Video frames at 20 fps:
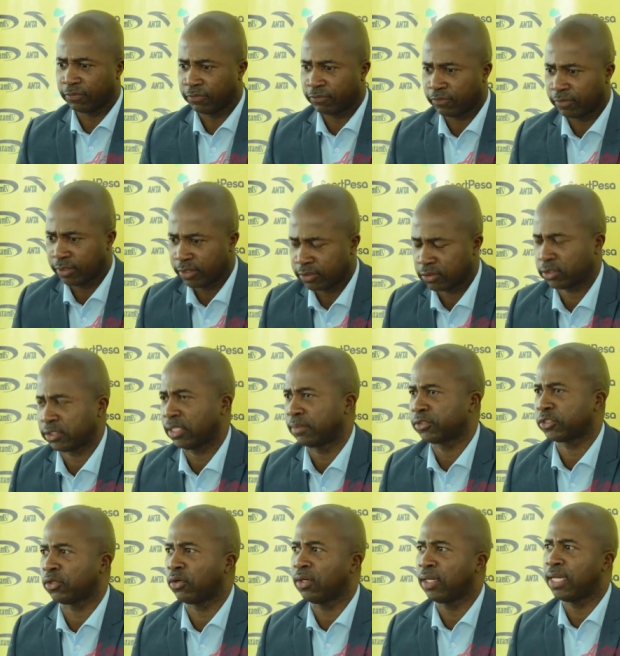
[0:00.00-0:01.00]
of uh, Doctor
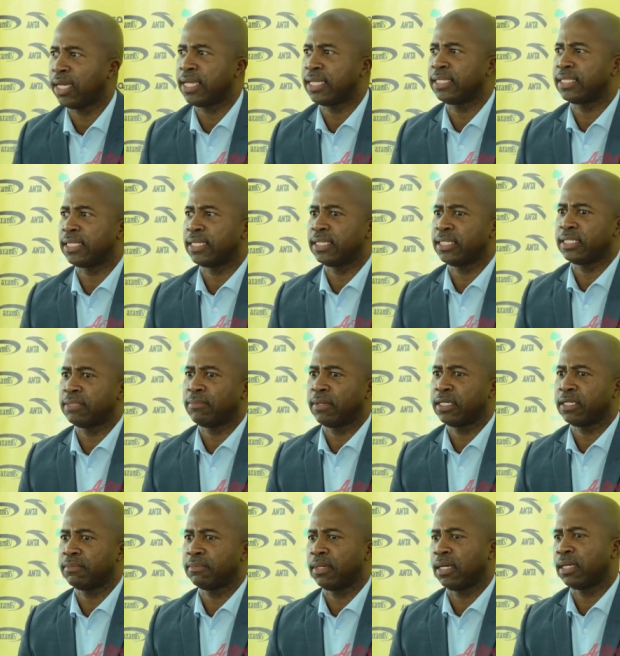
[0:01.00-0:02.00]
Msolla and the,
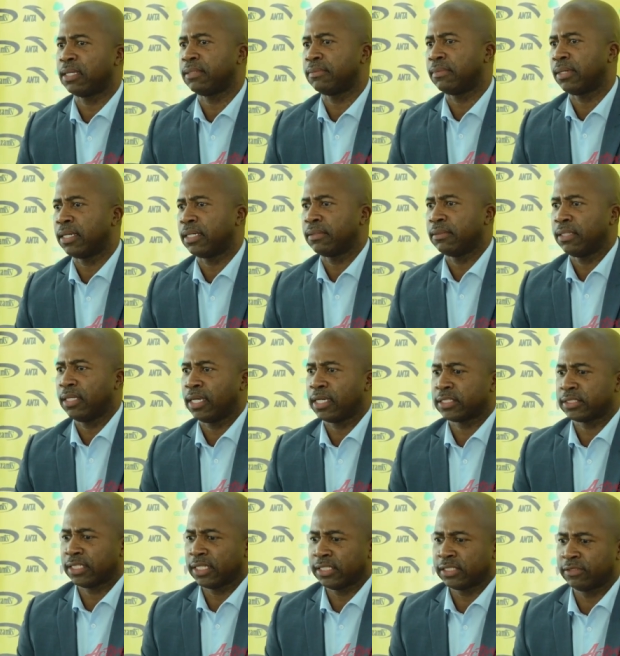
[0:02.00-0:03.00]
my, my, my
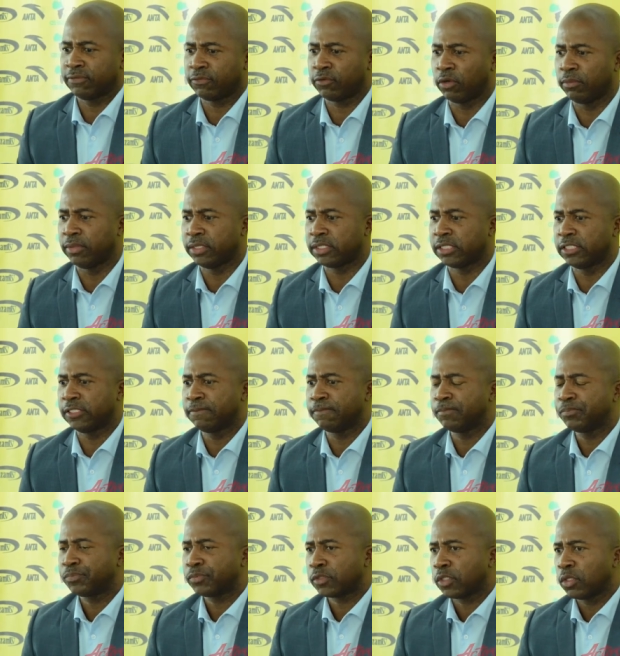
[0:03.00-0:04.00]
executive committee,
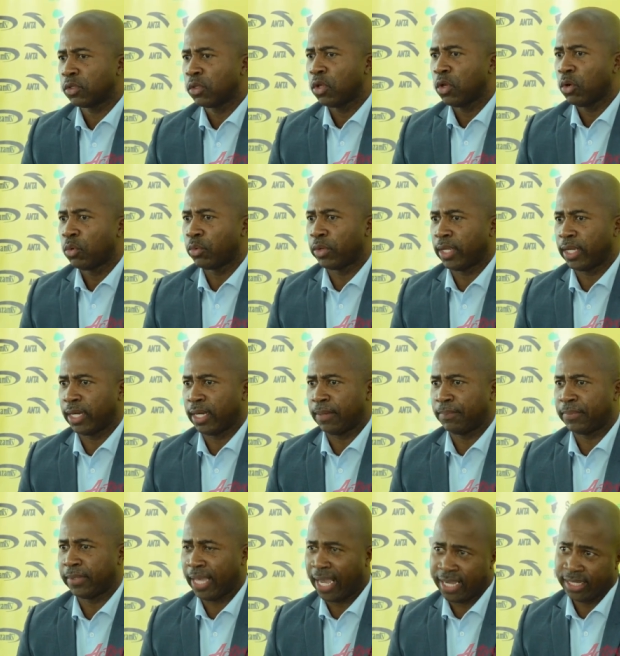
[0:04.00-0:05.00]
we are
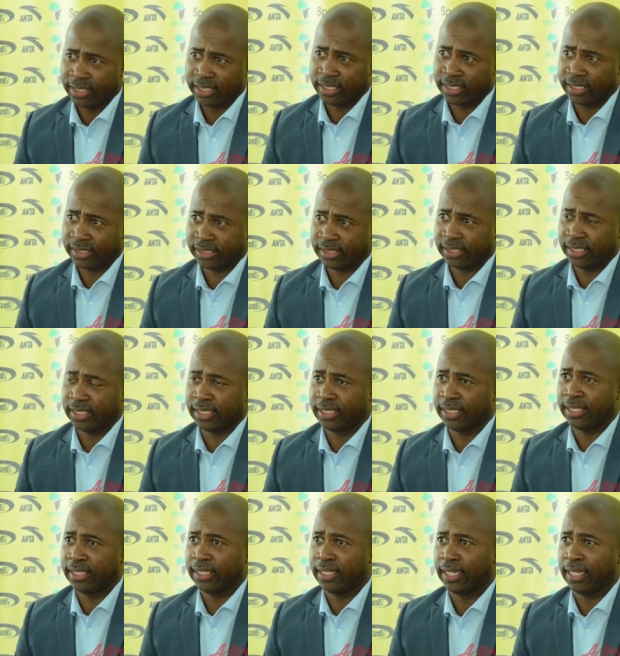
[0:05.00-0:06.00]
behind this
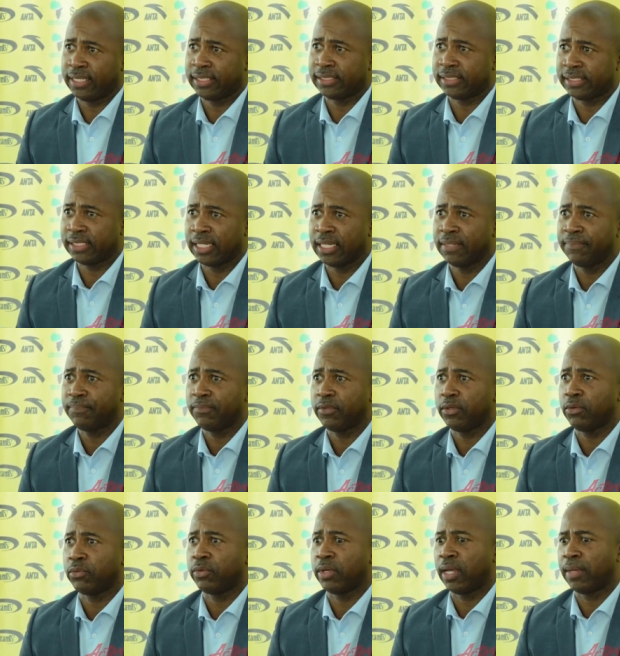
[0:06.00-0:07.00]
uh, idea.
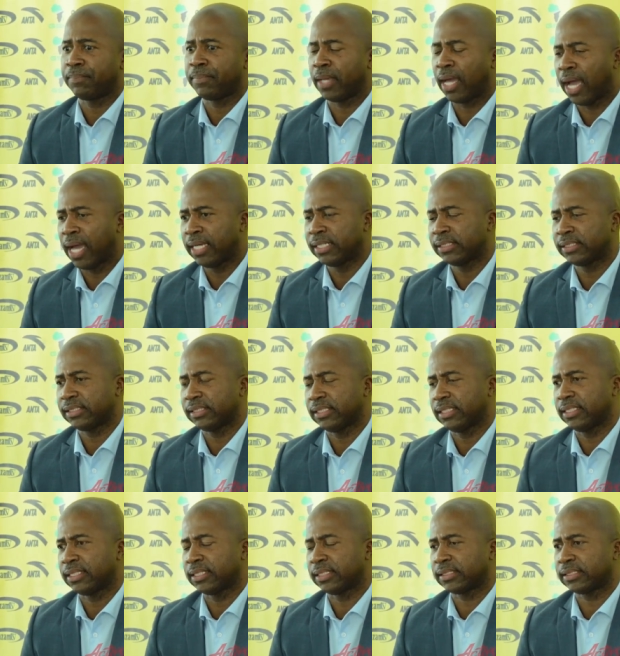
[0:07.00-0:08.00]
We are behind
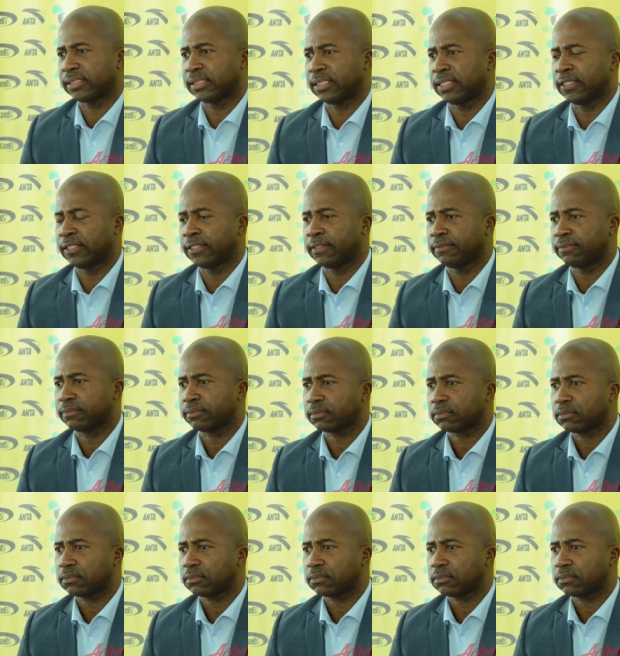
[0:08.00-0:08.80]
this uh,